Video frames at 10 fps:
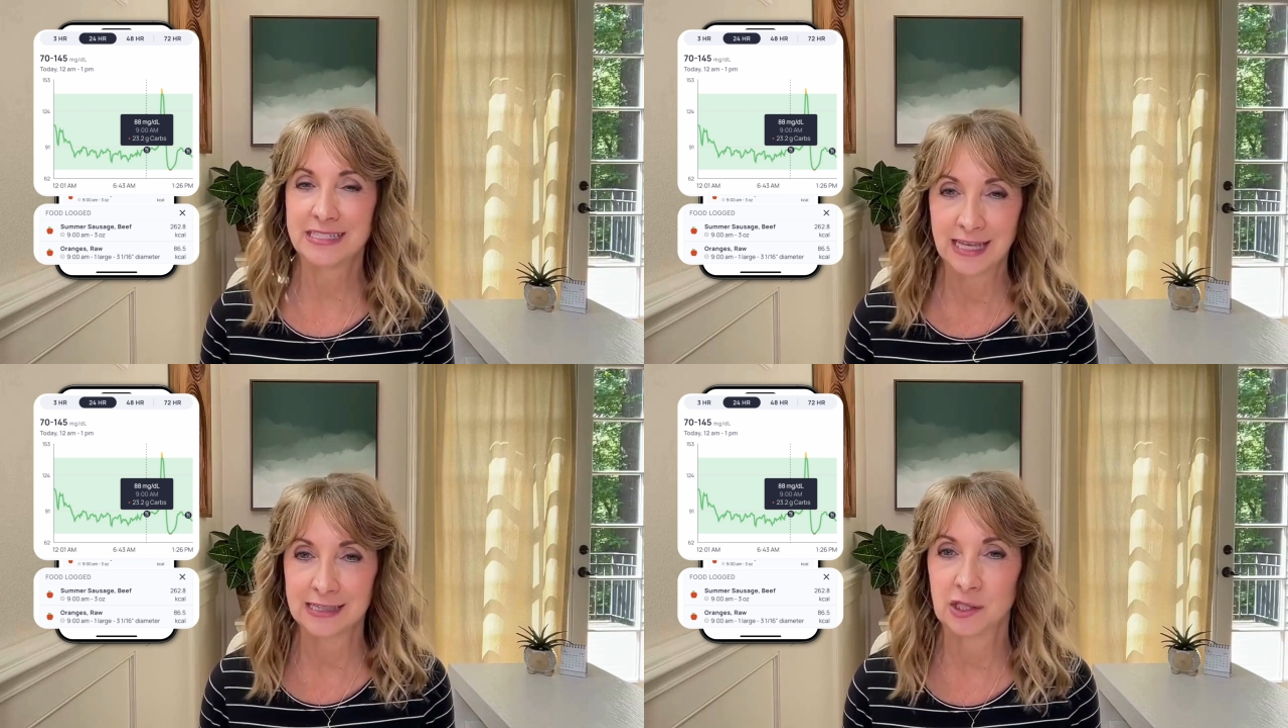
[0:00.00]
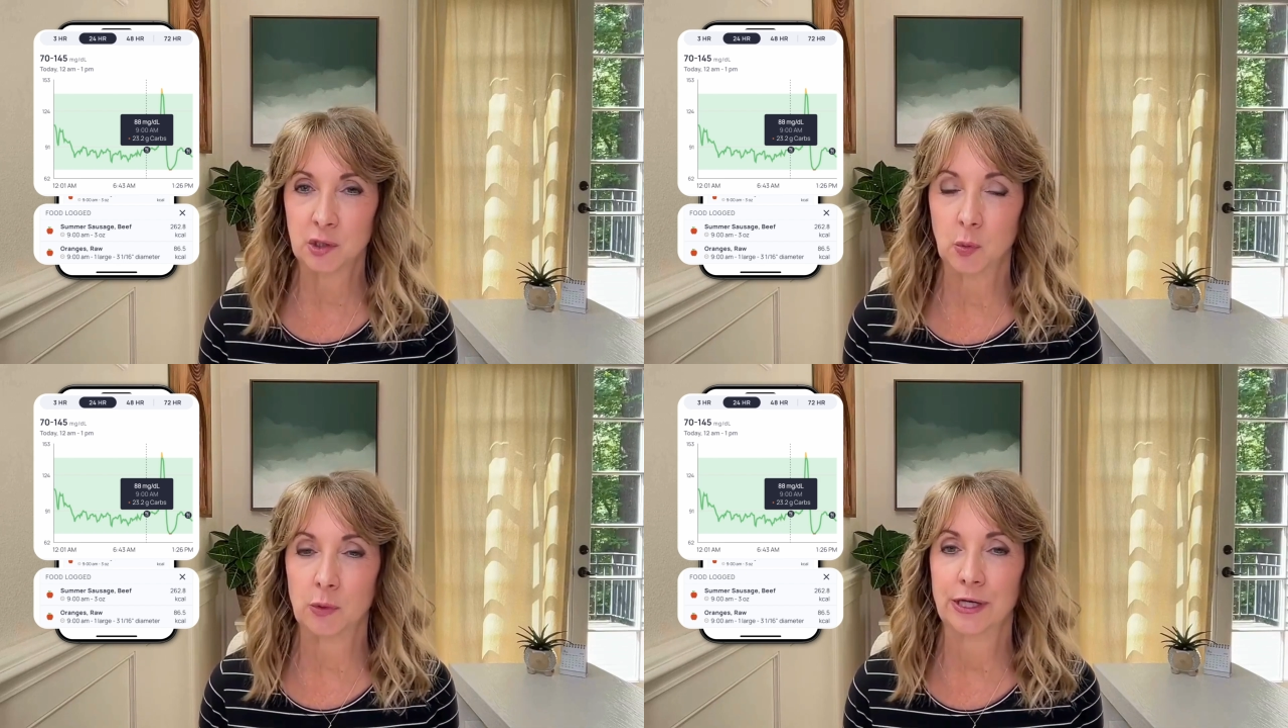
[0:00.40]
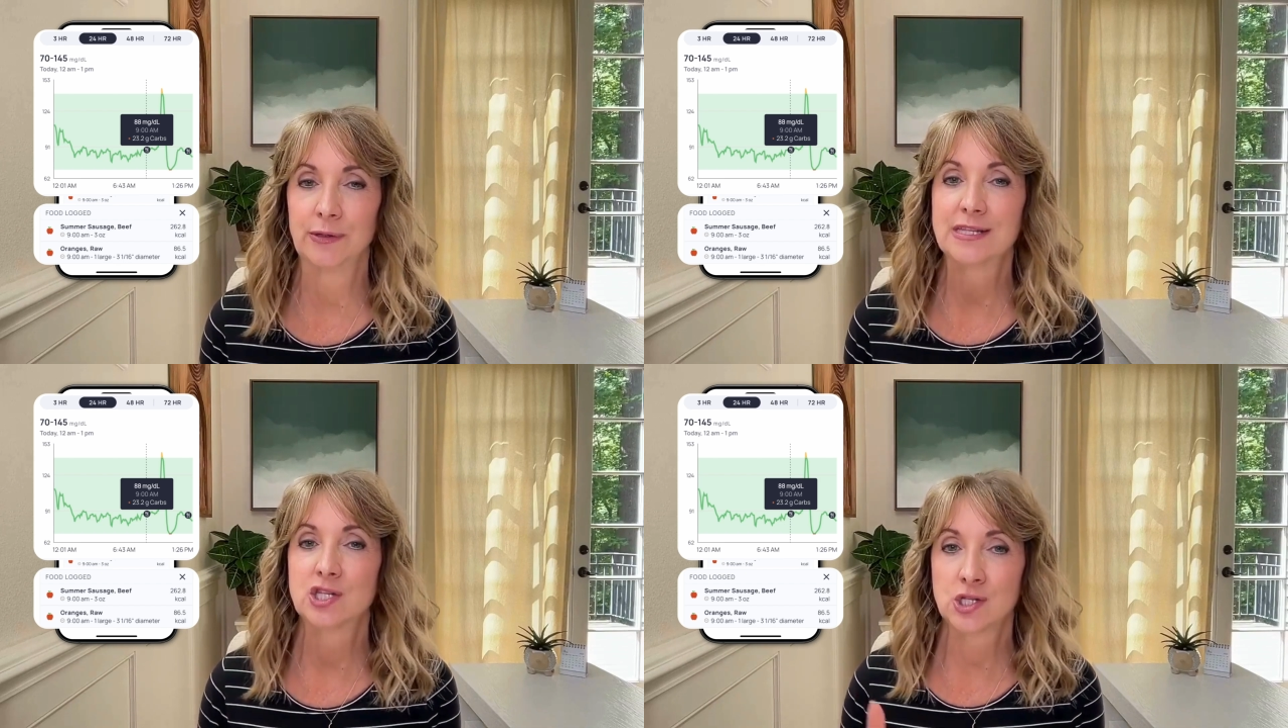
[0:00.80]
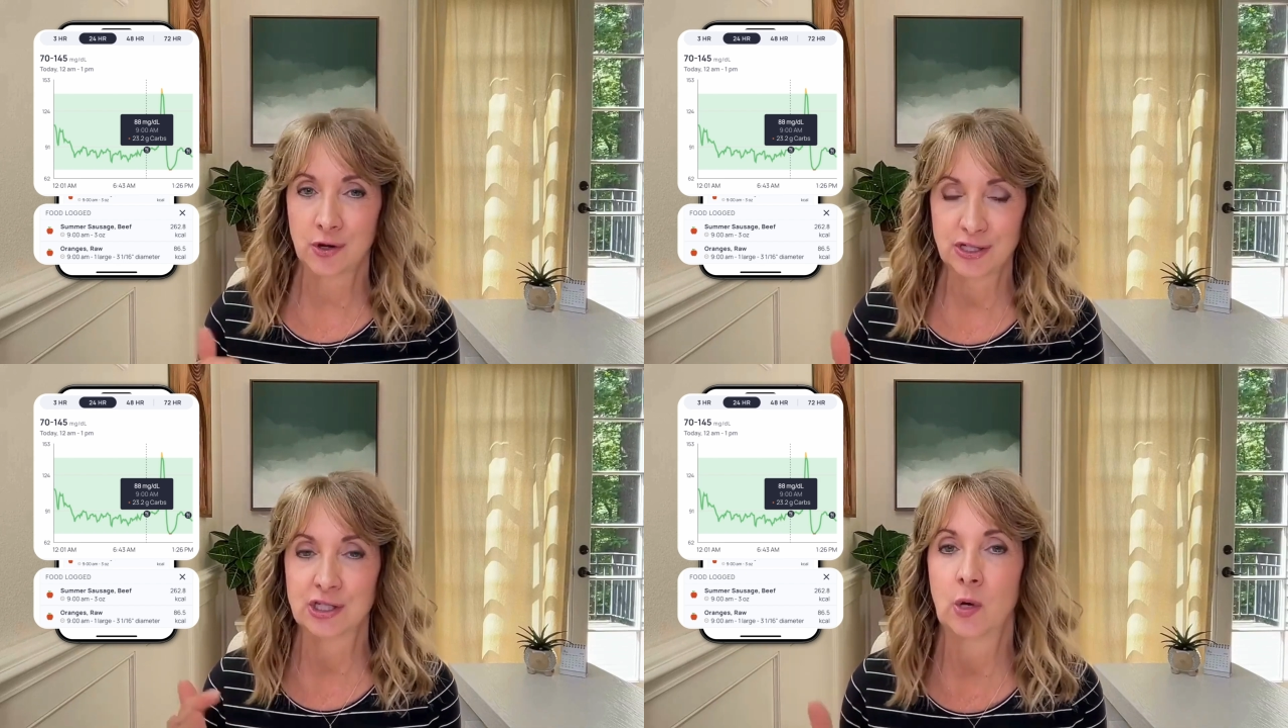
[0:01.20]
yellow where it
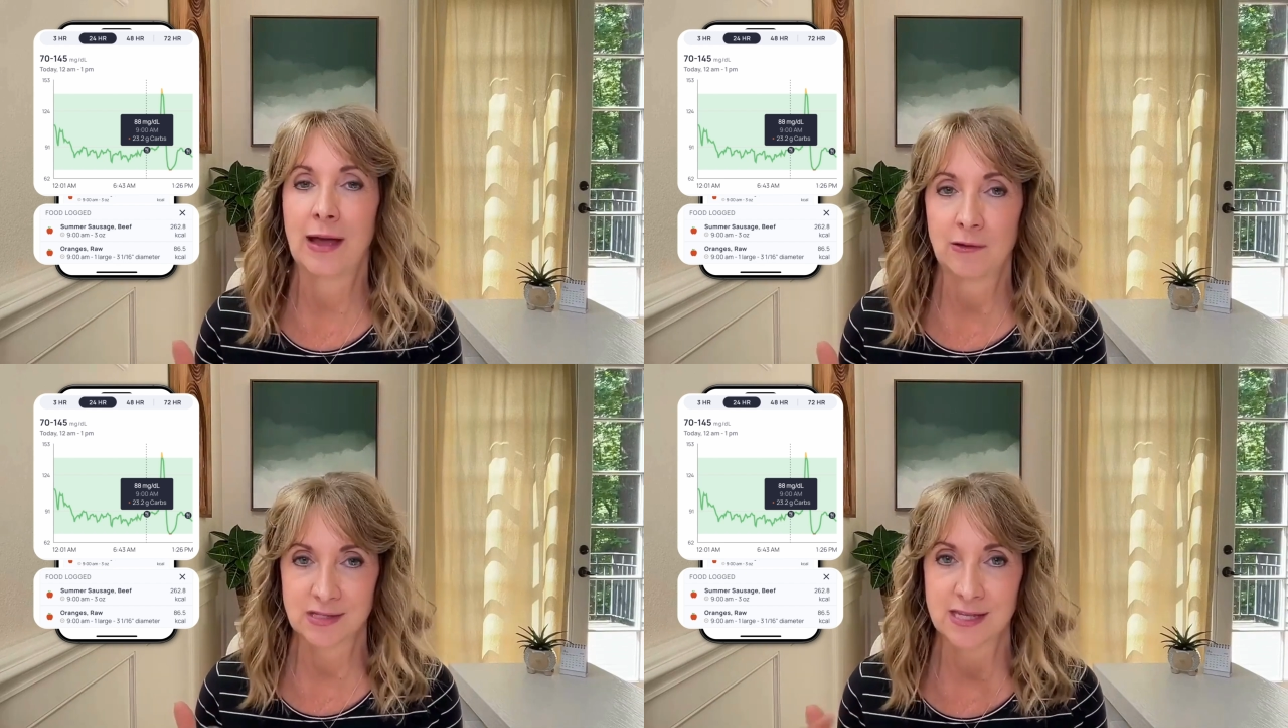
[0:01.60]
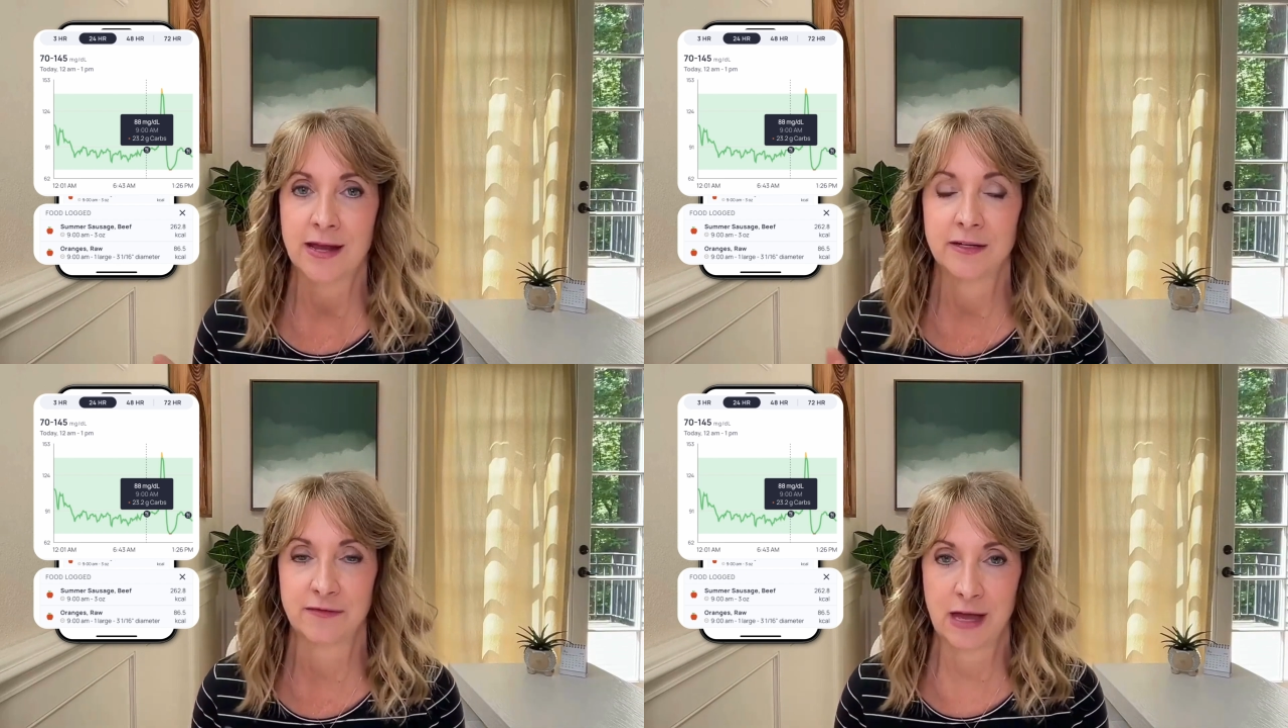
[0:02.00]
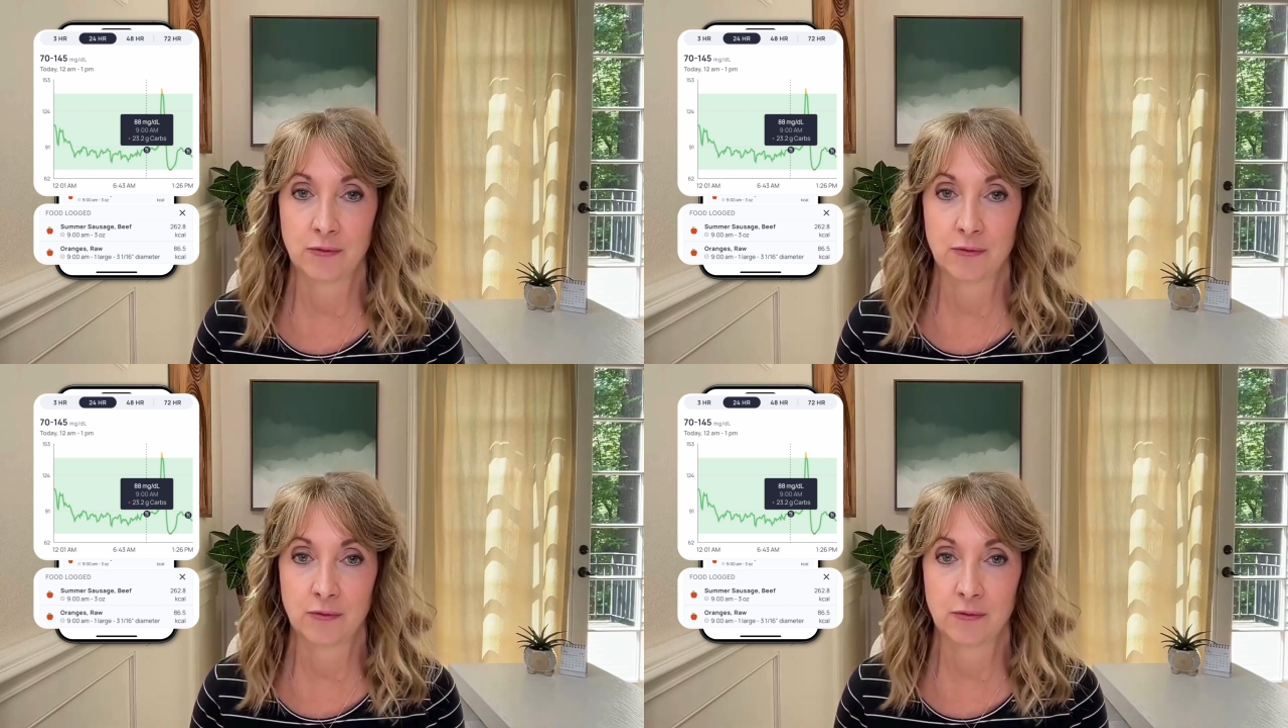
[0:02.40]
started to go outside of that